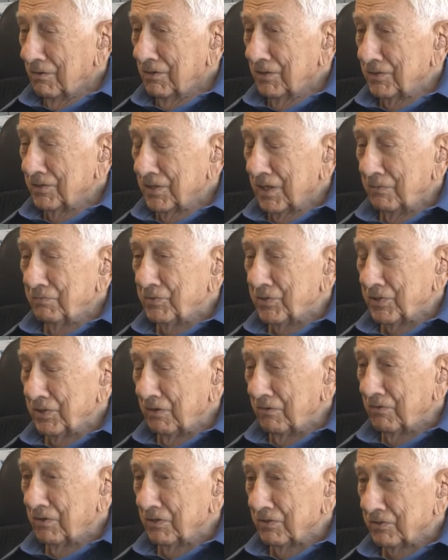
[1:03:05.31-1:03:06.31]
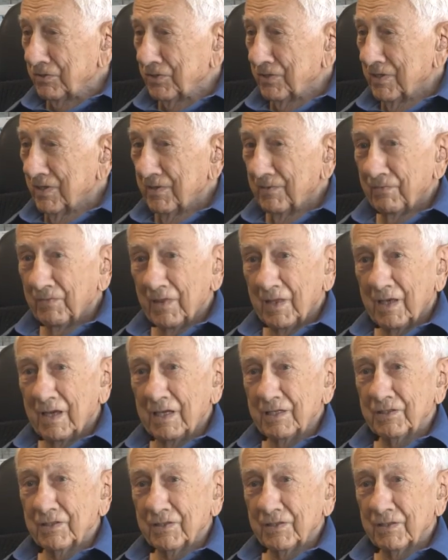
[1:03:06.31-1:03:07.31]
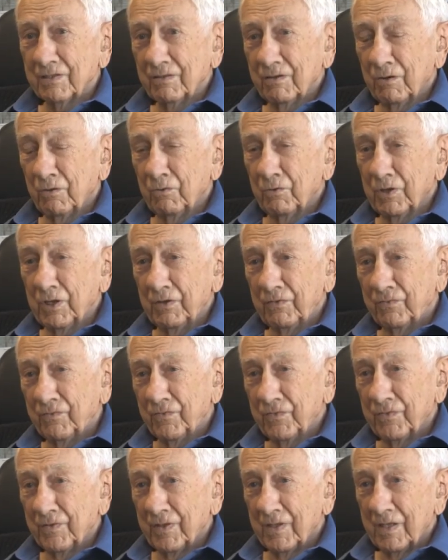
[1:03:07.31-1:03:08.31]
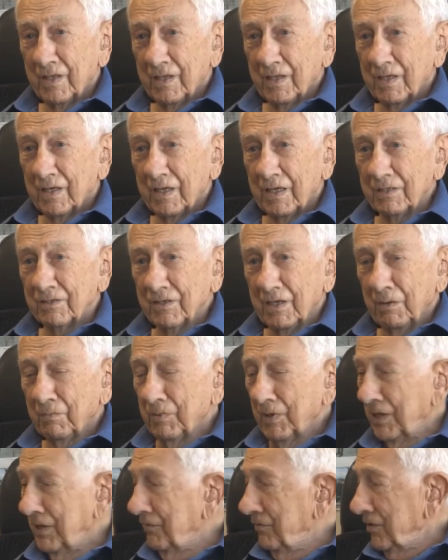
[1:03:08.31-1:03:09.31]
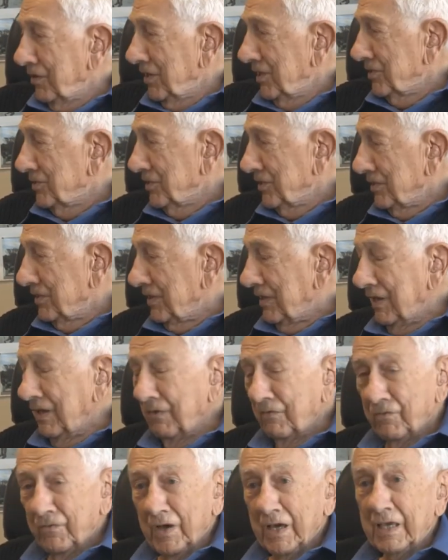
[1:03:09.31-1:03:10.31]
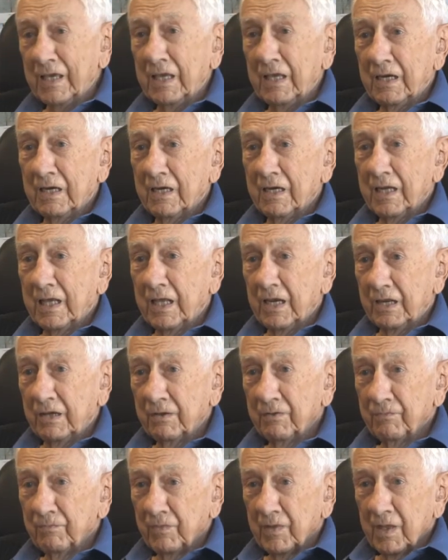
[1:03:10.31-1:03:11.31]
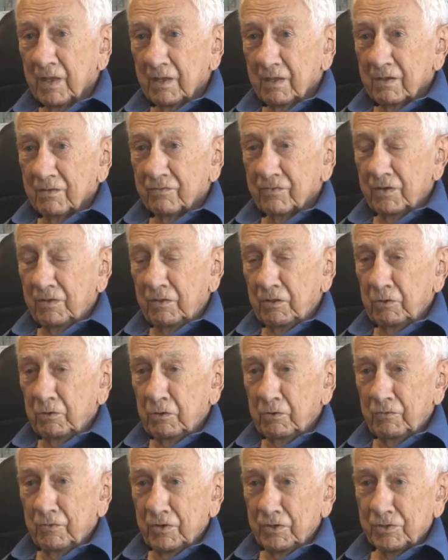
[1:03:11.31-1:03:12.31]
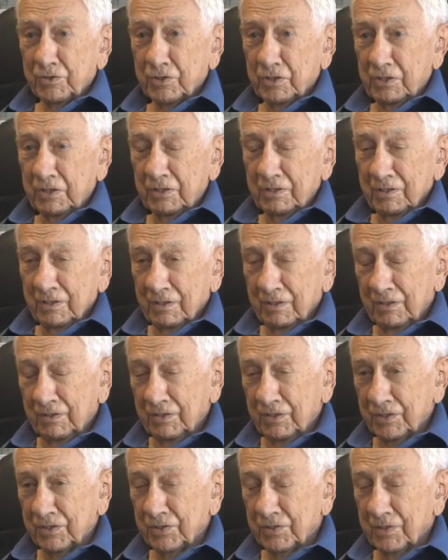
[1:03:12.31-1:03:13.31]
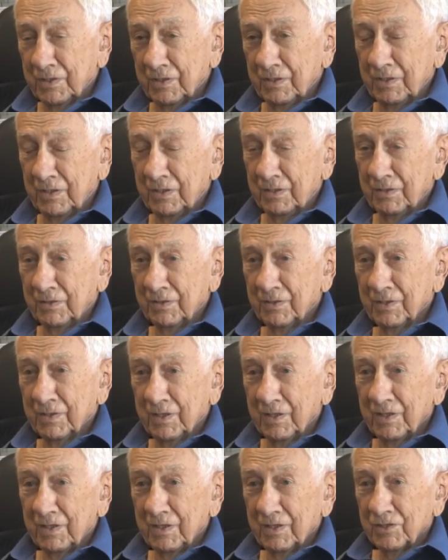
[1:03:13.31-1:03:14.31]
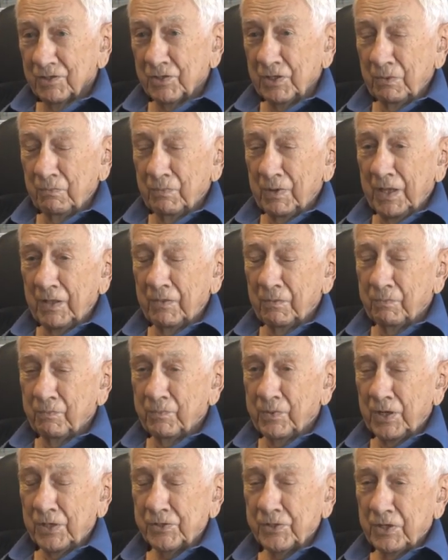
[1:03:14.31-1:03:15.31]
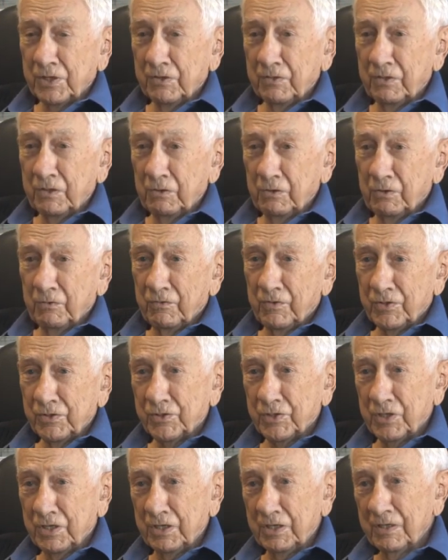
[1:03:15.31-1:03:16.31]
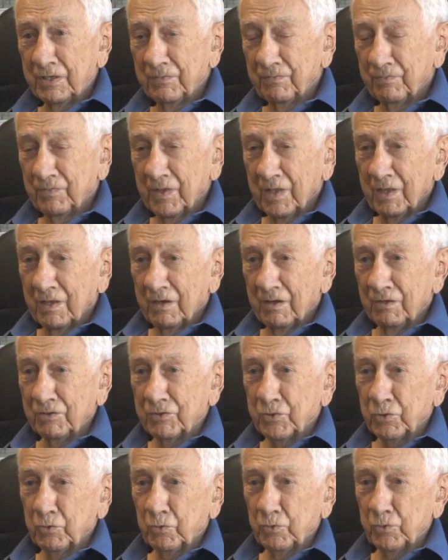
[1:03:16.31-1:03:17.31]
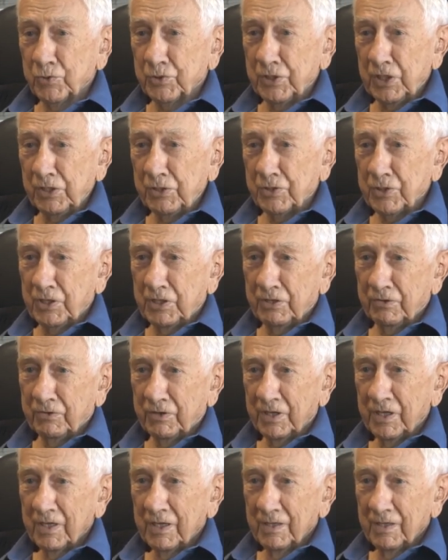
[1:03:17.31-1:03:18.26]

he said, I'm serious. I says, only if, I said, I'll believe you. I says, if I get a letter from the university on the, uh, sent by the president of the university on school stationery,